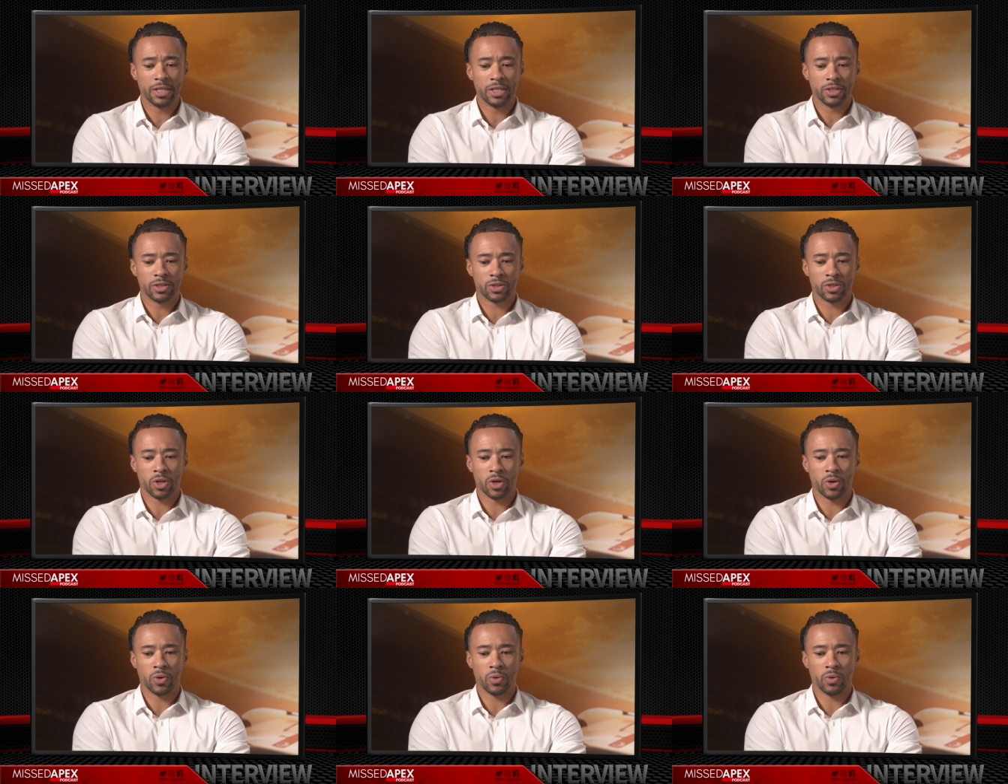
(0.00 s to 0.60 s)

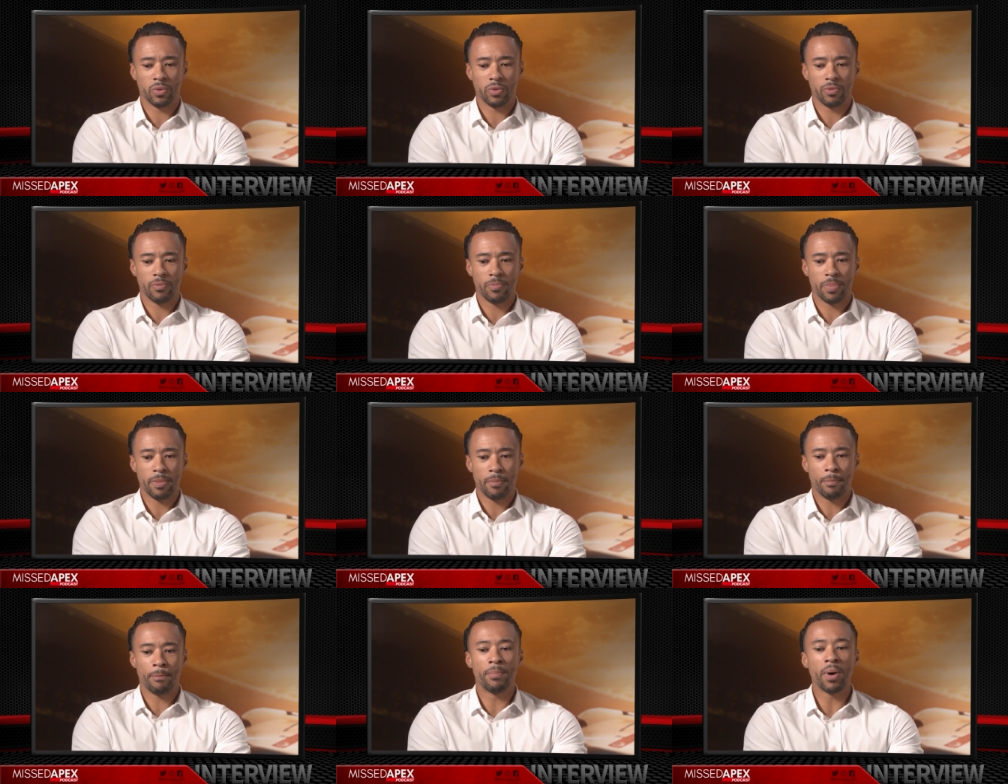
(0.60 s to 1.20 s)
So,
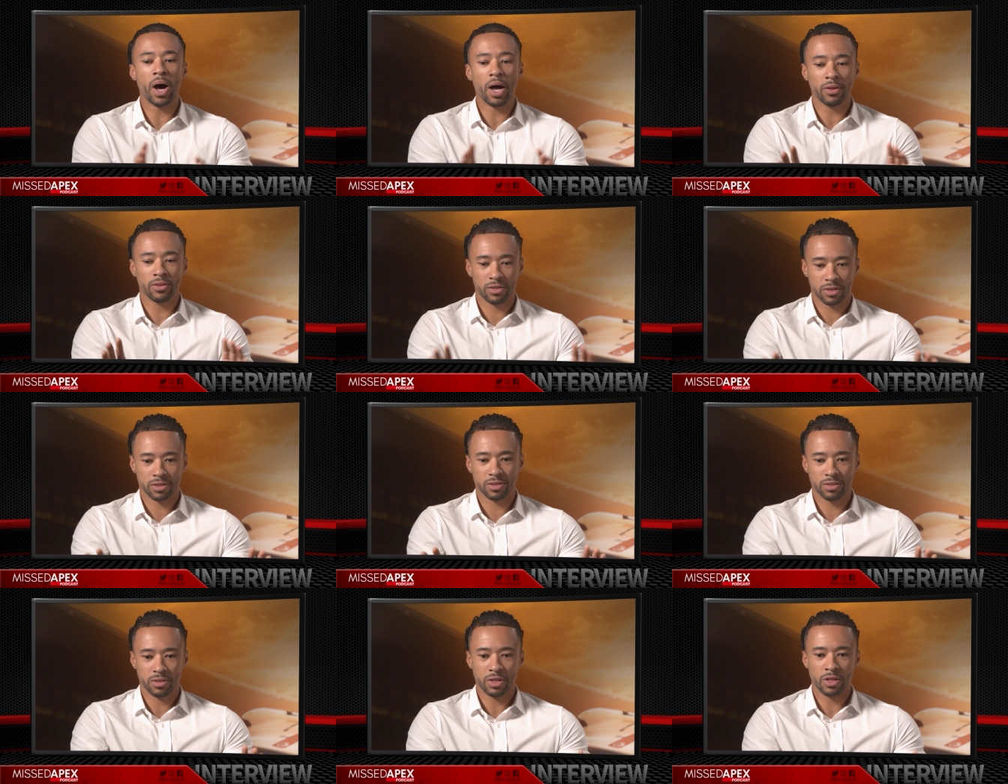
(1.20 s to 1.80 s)

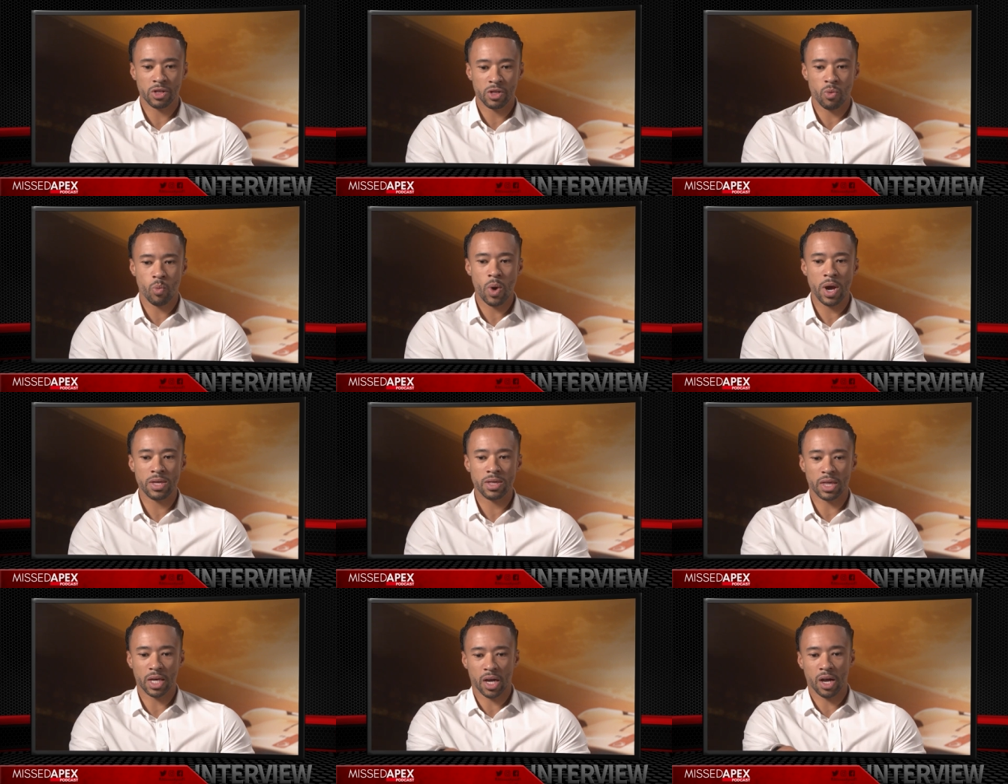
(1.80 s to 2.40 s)
but the
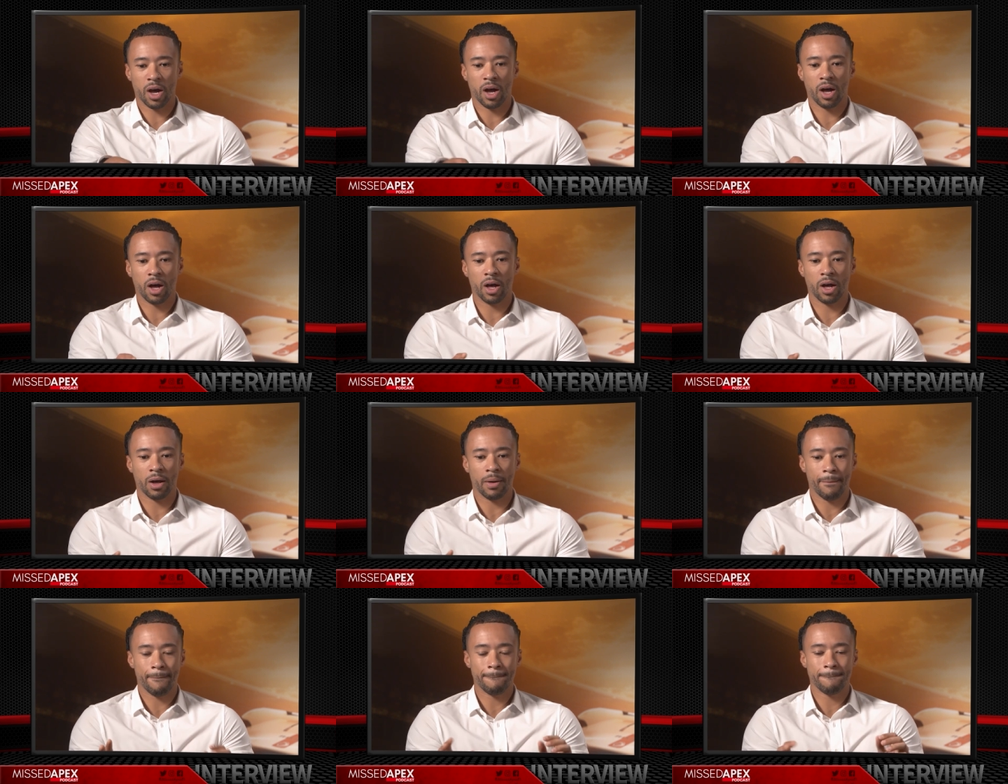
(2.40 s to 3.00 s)
way the
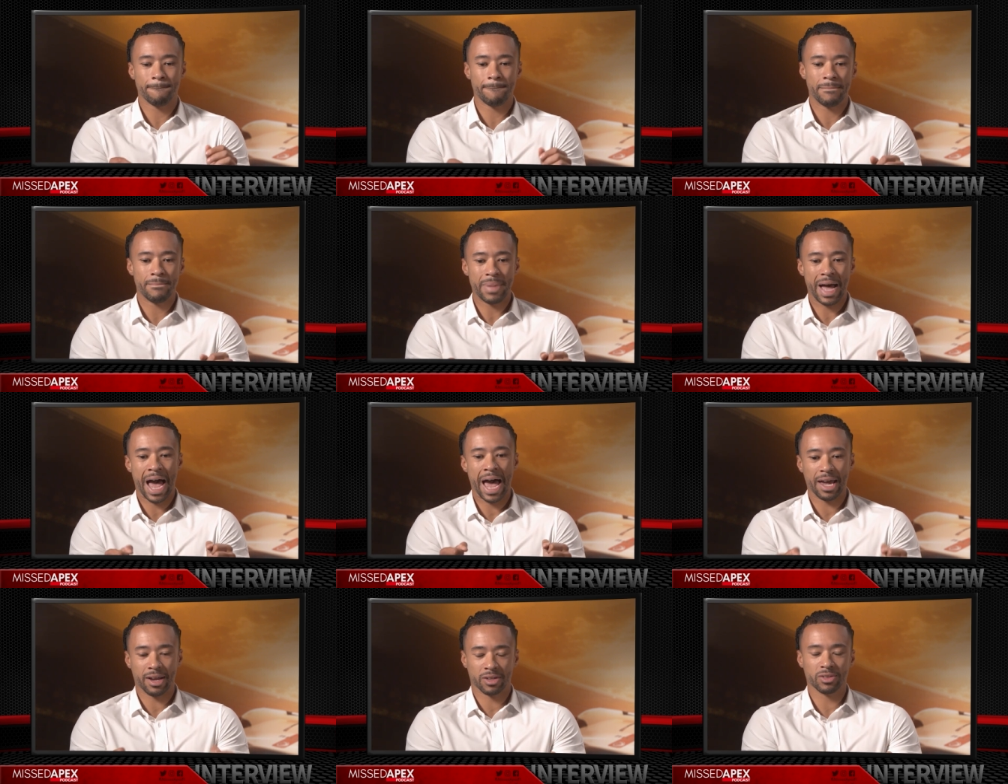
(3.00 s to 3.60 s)
car
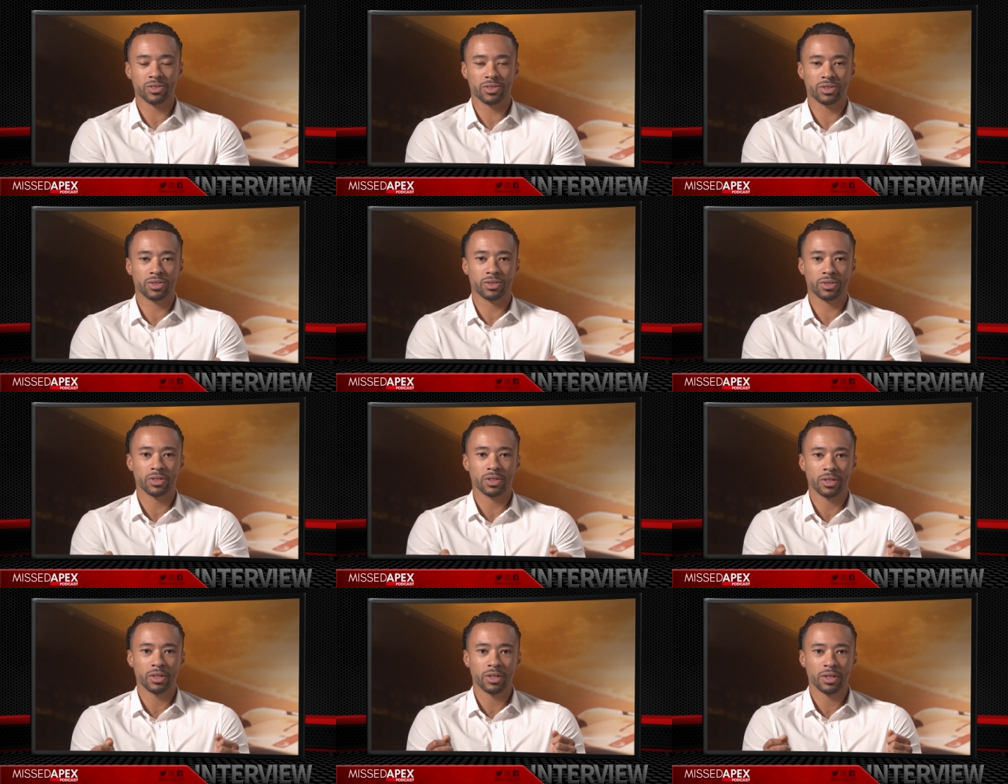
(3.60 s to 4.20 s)
acts,